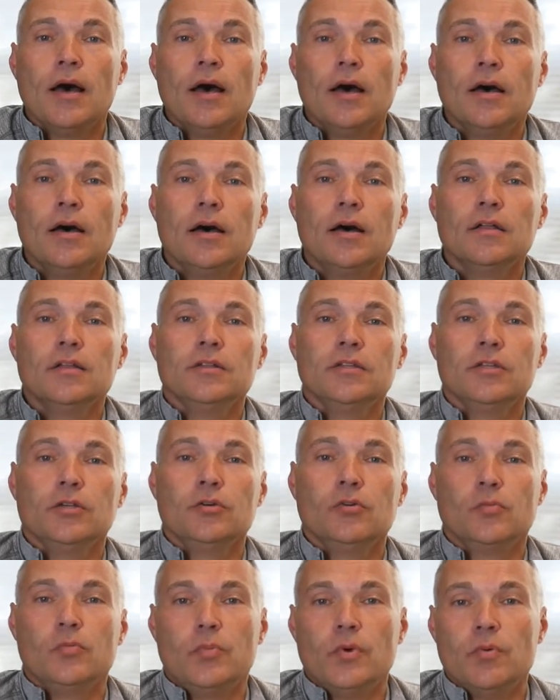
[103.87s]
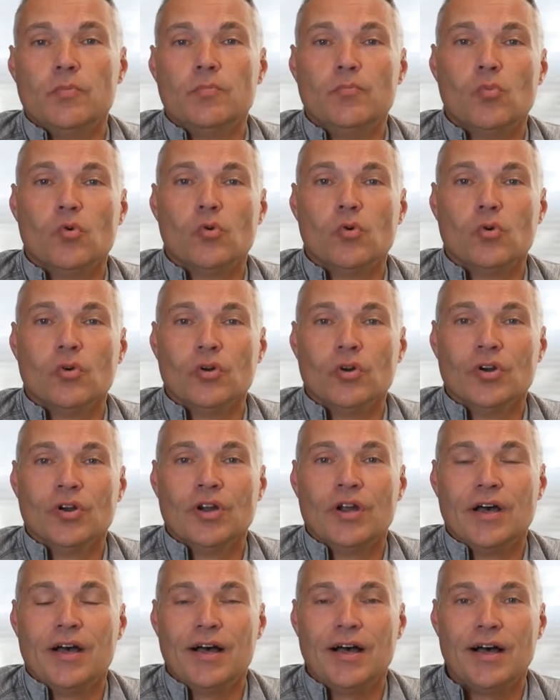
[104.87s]
a little bit
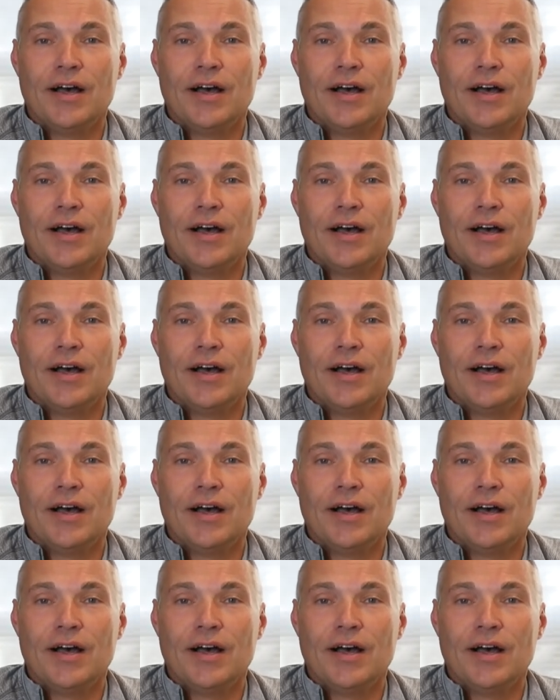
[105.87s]
more